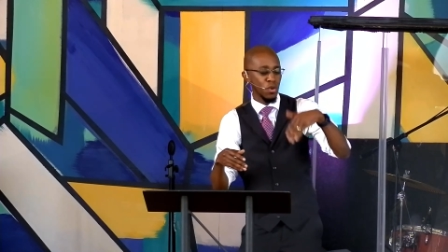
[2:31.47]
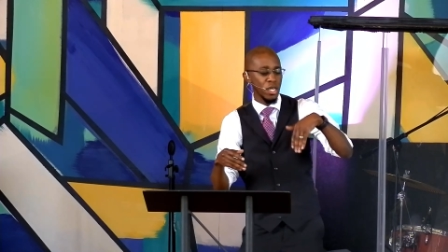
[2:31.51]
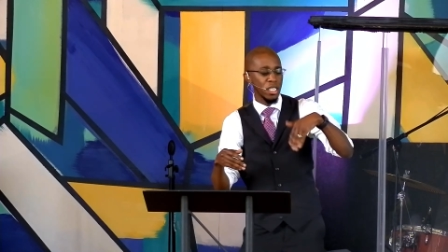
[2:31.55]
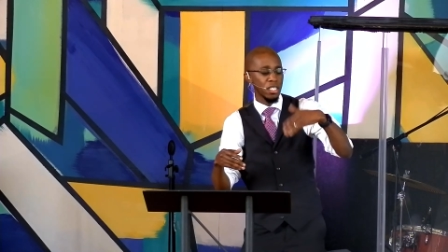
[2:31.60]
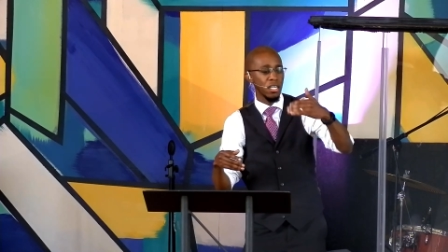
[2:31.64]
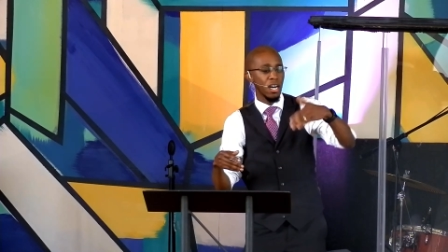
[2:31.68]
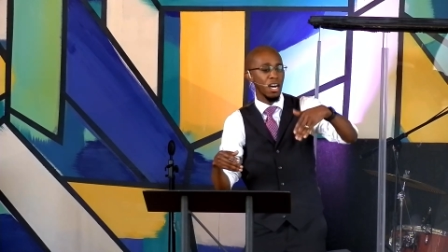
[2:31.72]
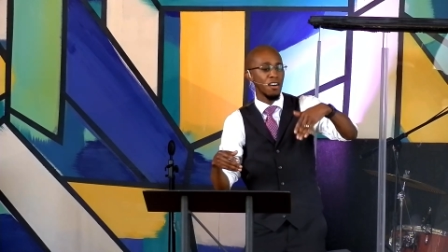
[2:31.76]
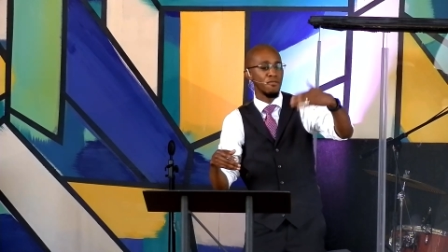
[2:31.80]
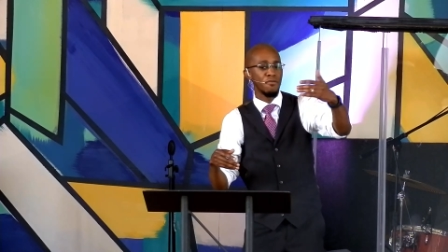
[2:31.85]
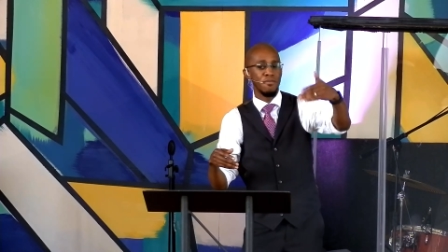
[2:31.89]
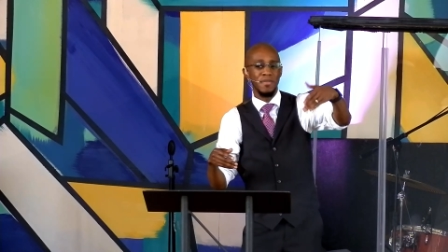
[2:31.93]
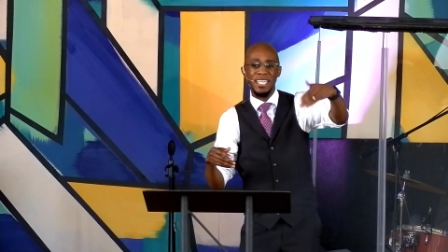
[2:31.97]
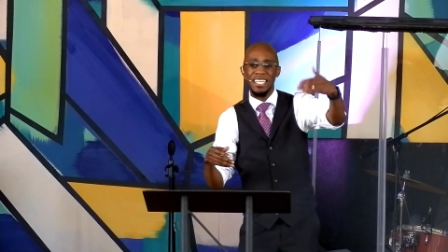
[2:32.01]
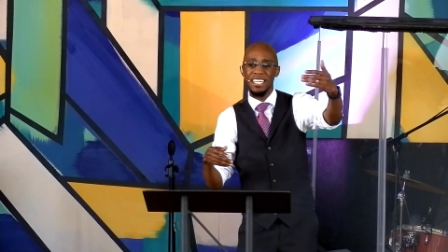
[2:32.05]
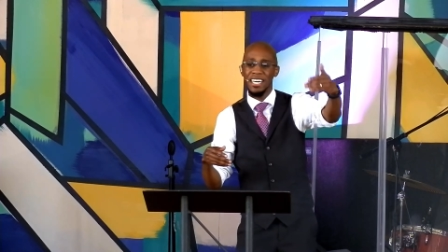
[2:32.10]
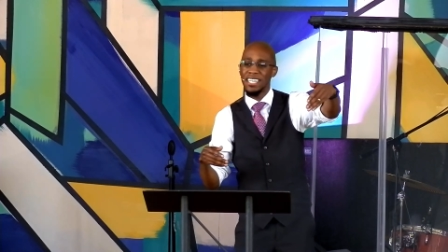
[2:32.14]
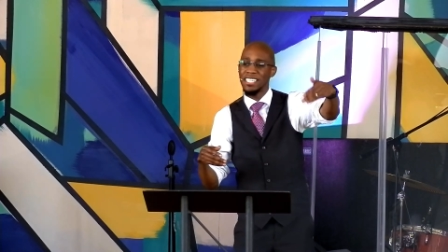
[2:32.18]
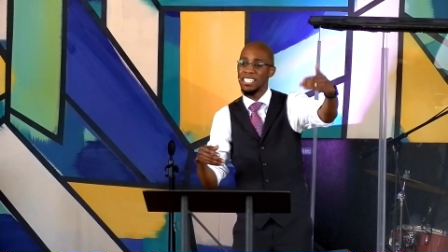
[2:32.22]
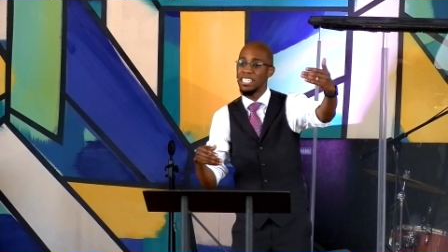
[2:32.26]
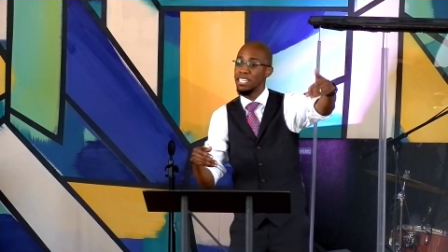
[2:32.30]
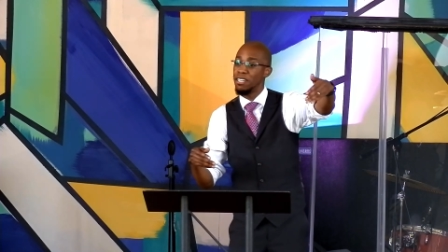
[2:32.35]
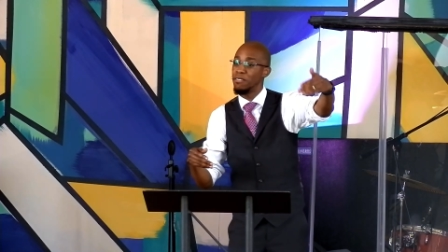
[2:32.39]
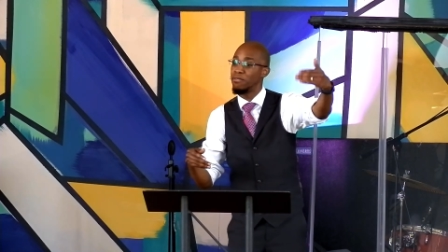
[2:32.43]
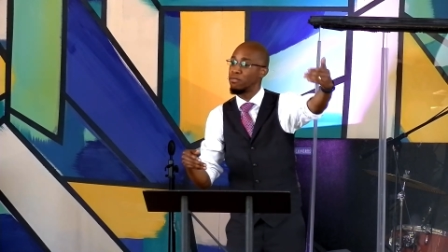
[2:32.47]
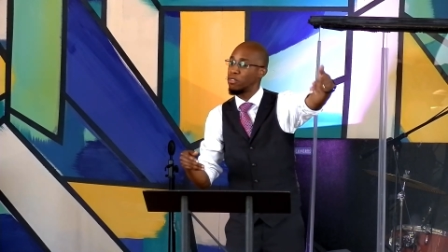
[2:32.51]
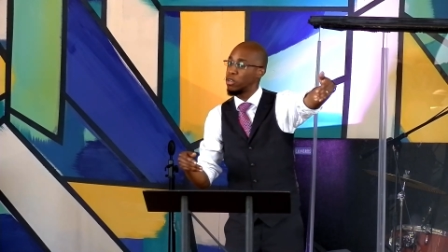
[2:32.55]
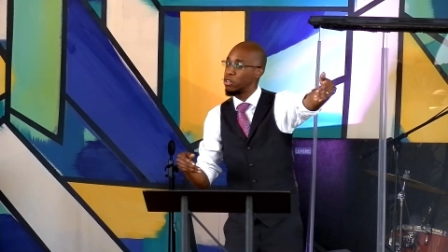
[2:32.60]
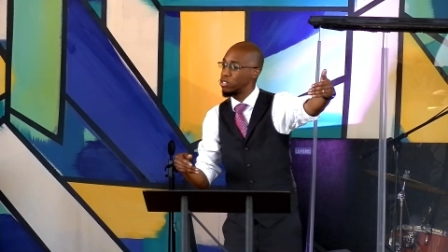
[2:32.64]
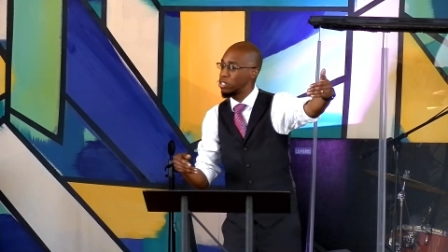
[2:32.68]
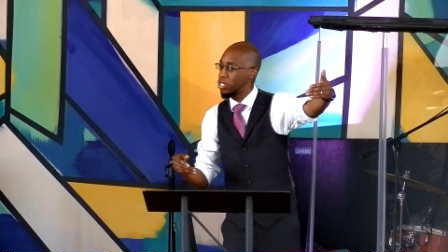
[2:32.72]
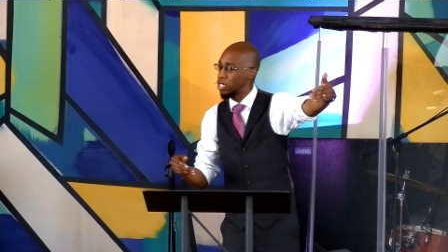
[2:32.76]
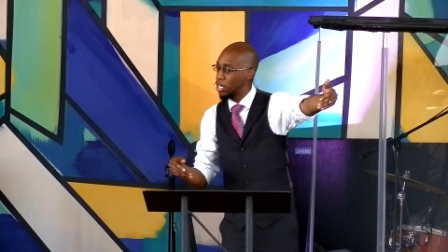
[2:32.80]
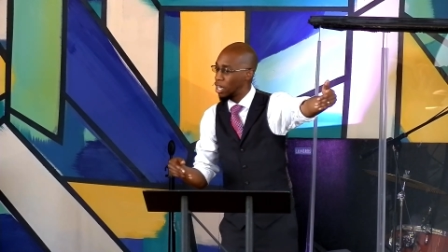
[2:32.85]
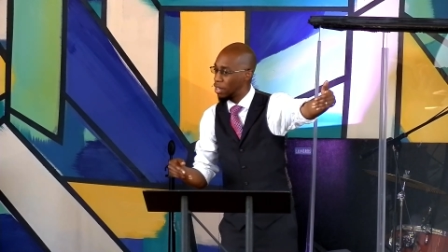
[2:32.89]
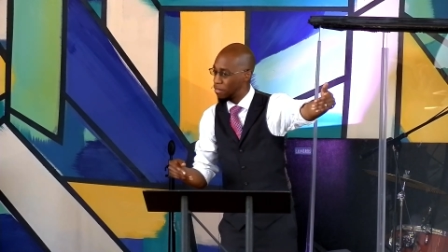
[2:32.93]
we love because he
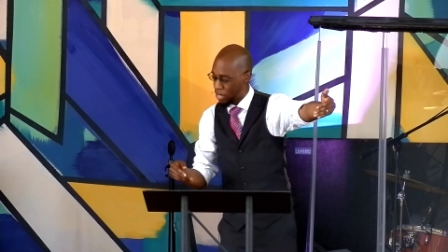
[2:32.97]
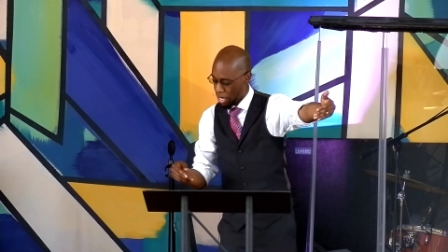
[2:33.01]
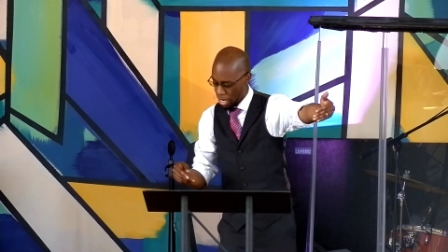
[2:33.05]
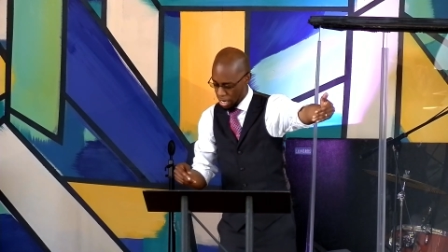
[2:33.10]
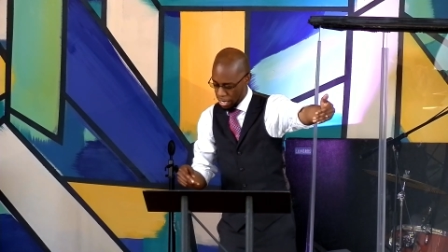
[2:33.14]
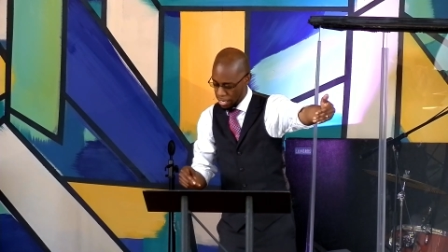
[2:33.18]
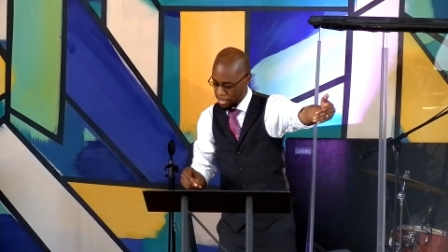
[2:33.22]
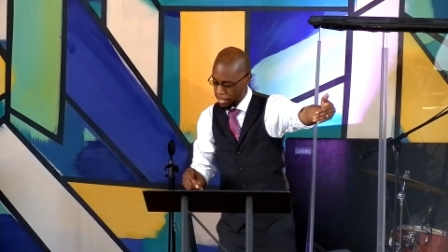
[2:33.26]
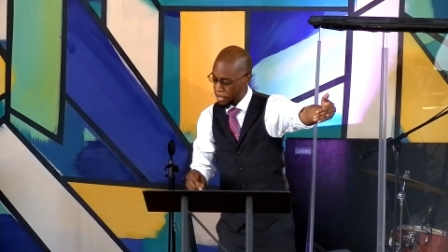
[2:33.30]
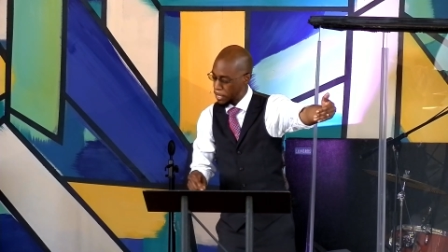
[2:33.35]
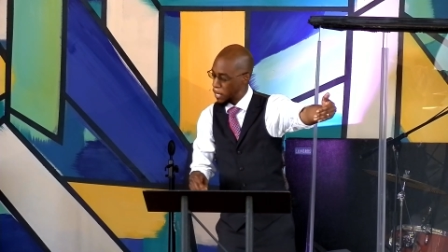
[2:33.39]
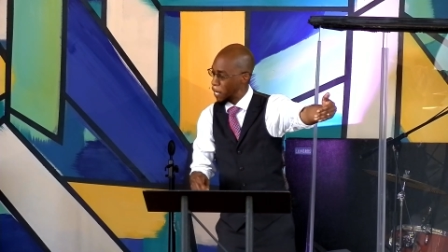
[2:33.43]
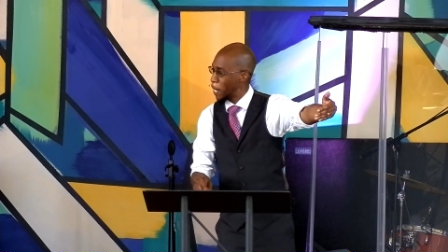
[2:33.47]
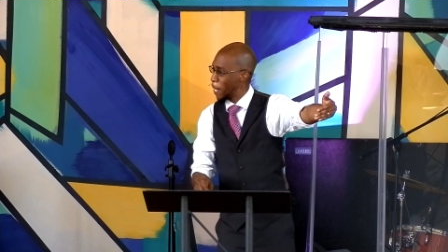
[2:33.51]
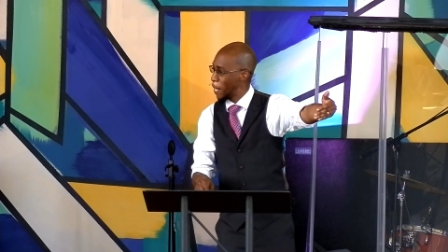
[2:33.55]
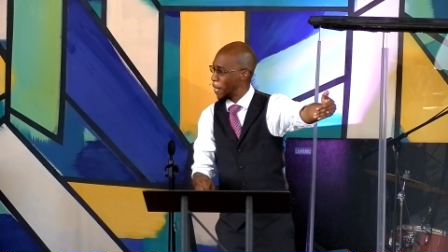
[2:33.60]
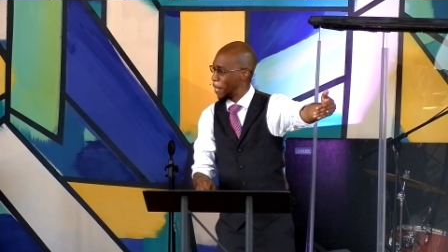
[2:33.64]
first loved us.